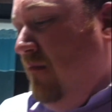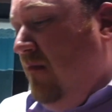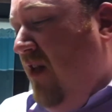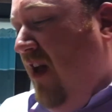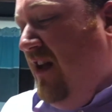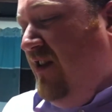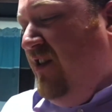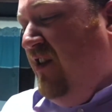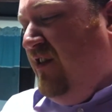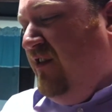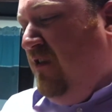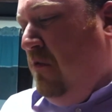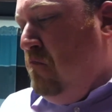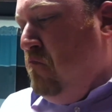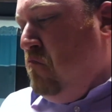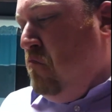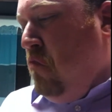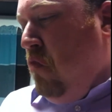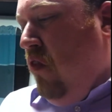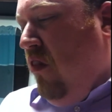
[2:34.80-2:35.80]
it just
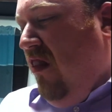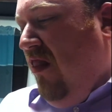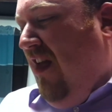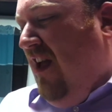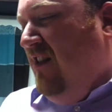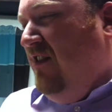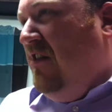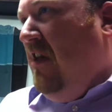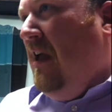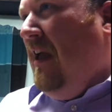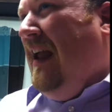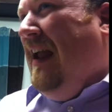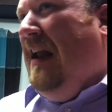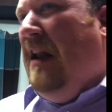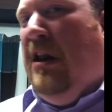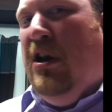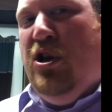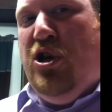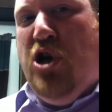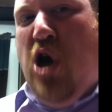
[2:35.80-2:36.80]
it's like
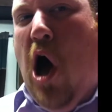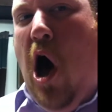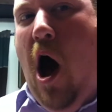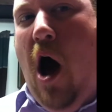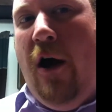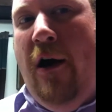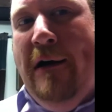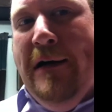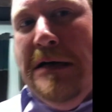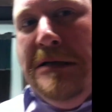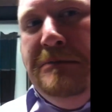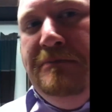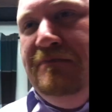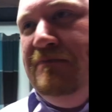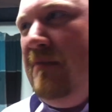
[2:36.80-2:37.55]
eating chalk. And